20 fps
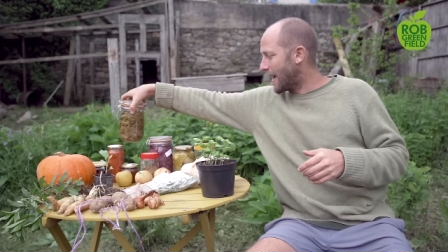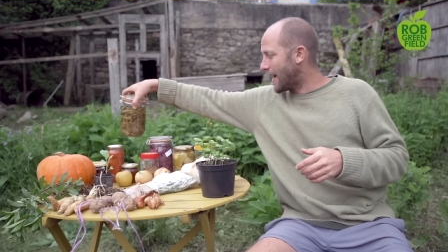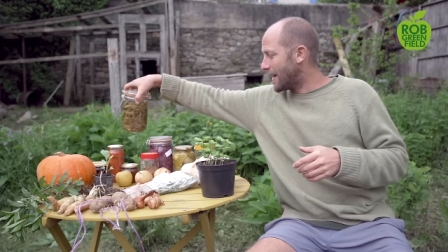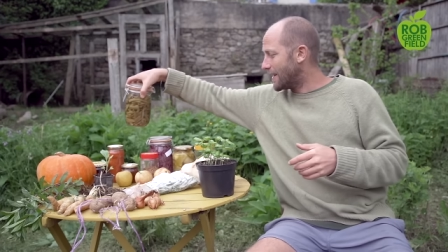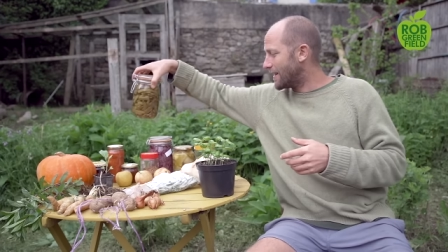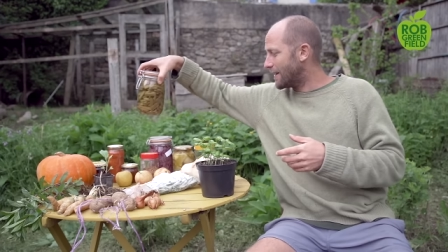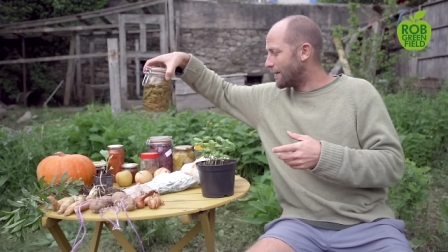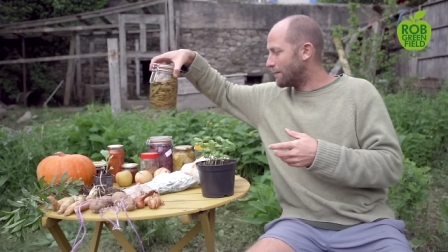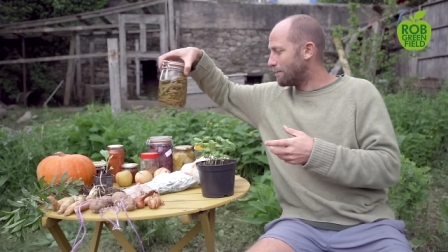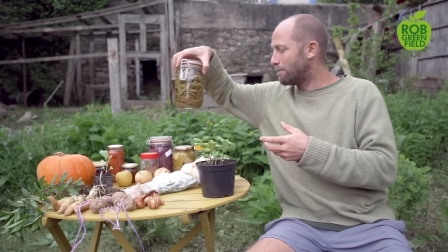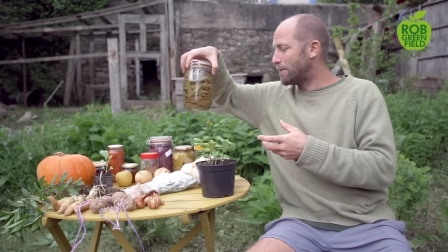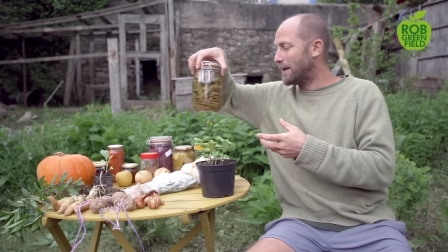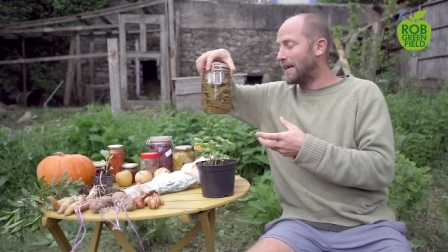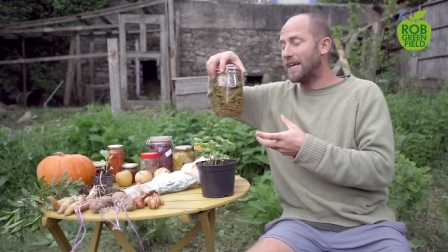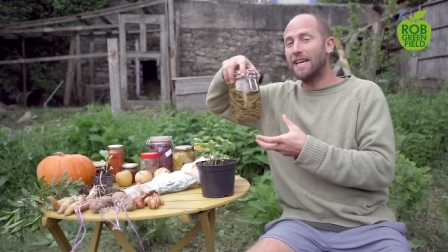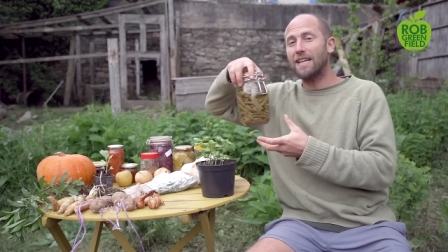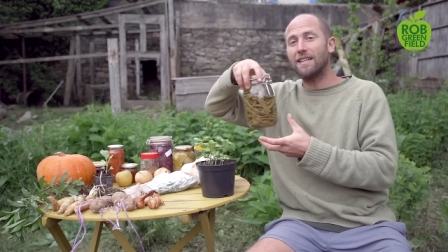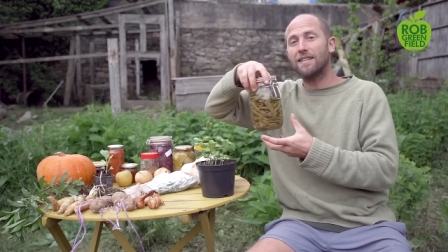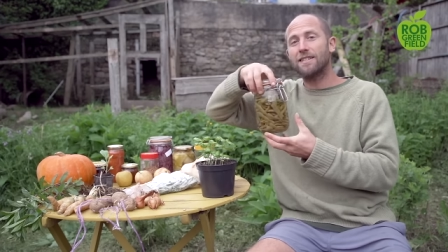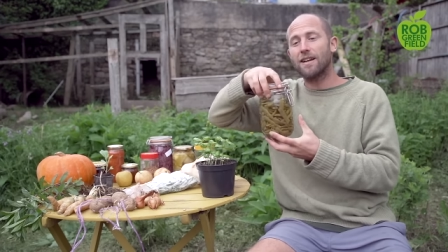And
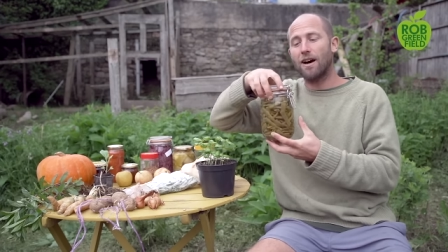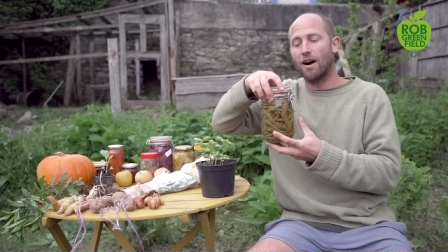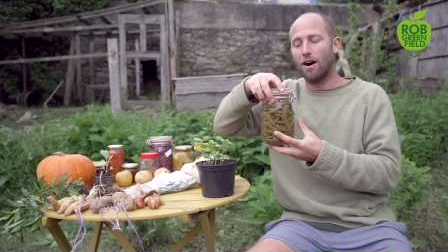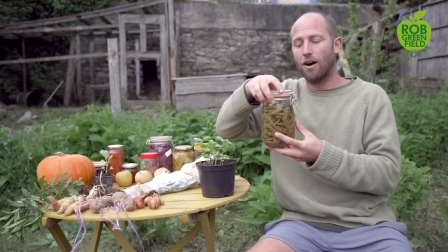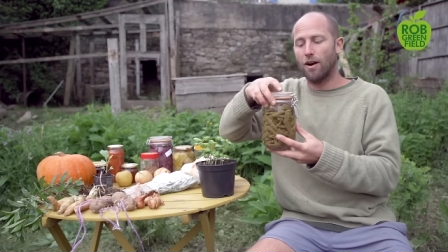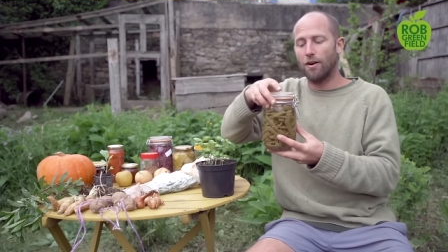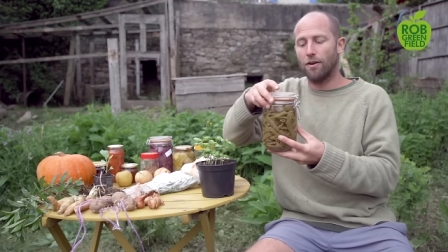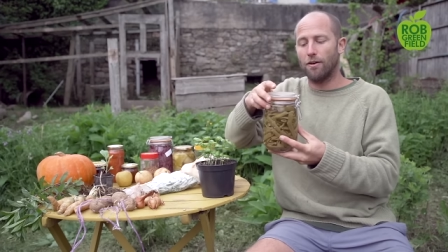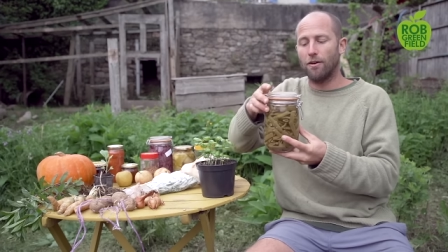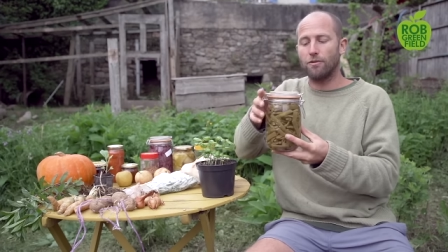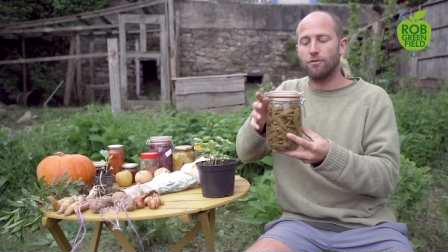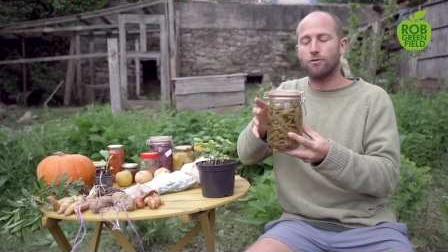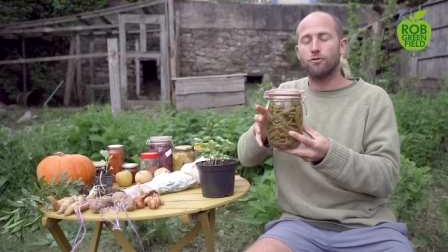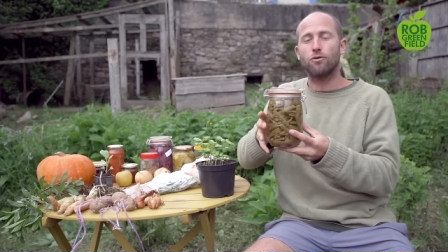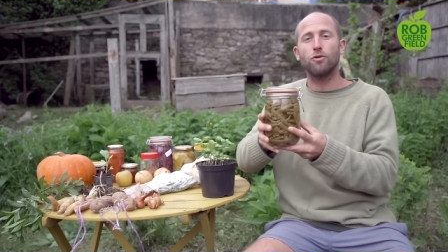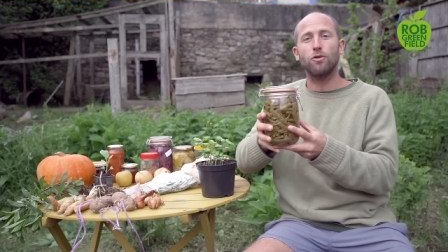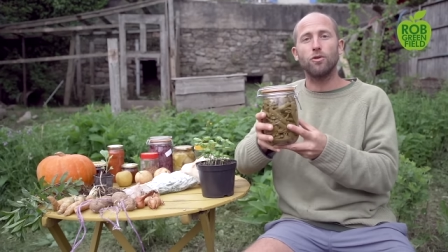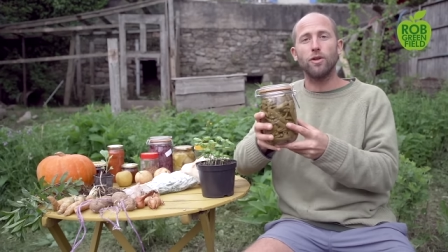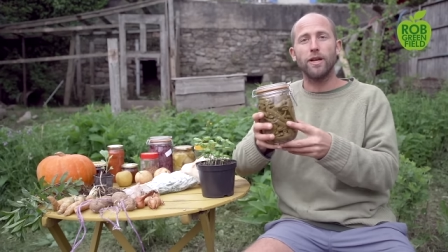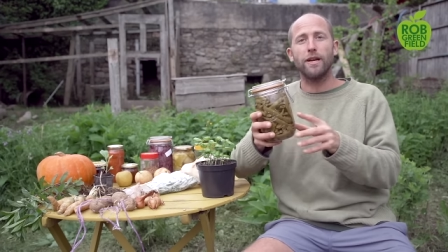beans are
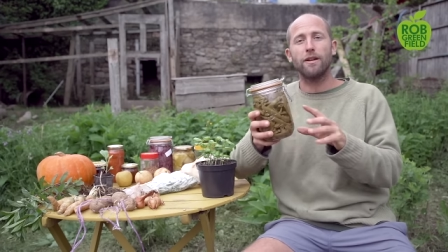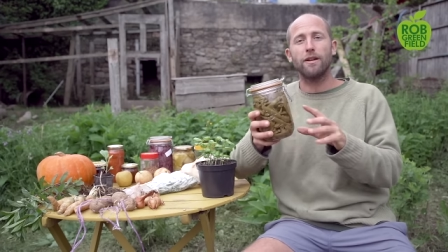truly